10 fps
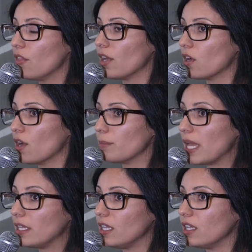there are
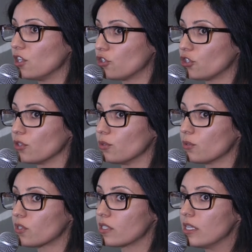many
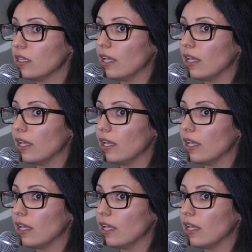issues